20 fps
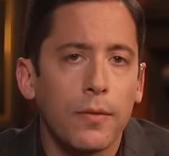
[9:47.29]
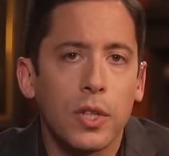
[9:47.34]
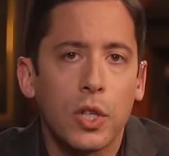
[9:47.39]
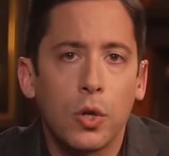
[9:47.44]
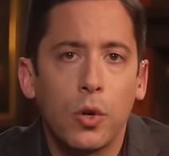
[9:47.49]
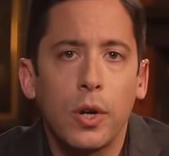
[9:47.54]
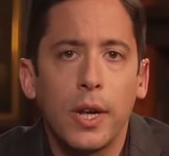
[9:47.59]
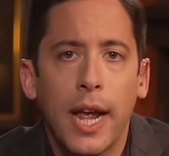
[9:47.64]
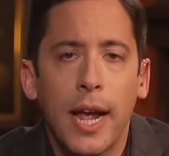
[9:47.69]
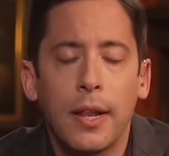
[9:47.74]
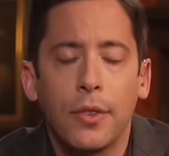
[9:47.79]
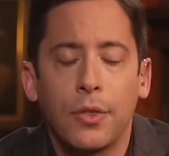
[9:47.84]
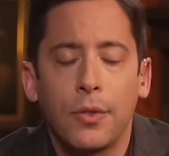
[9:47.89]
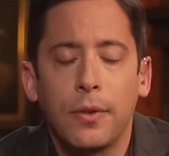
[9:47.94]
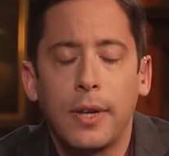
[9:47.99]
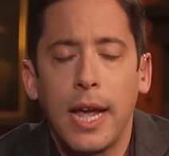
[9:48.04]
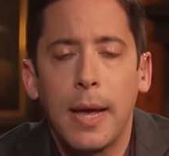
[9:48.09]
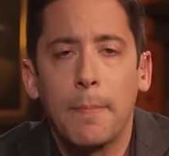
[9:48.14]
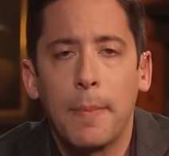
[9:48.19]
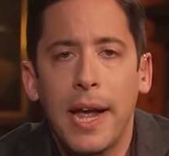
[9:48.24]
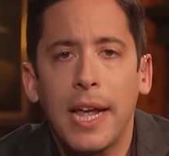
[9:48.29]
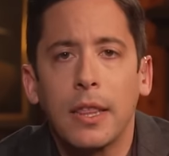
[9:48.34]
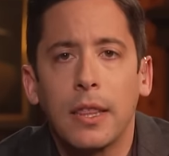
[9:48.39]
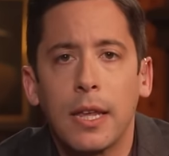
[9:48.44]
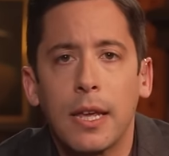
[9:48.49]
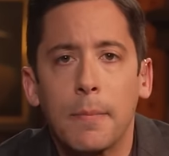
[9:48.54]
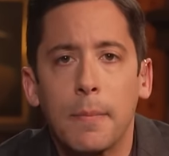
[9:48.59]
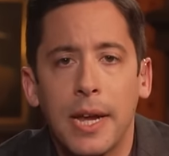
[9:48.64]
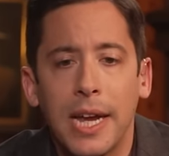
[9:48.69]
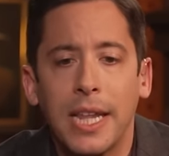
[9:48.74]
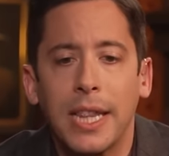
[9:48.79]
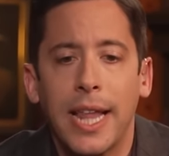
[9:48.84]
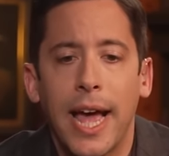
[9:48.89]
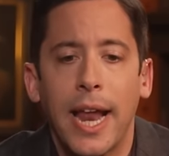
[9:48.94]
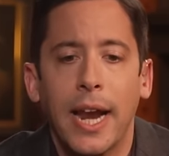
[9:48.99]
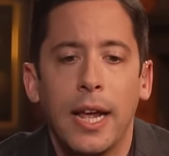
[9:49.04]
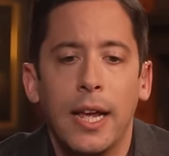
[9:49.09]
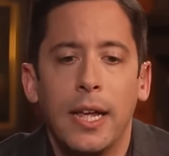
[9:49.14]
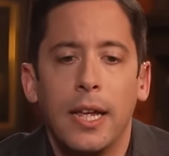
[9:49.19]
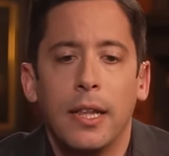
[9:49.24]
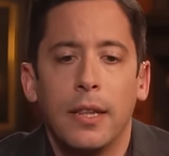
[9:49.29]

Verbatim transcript: It's a good cam- campaign theme in that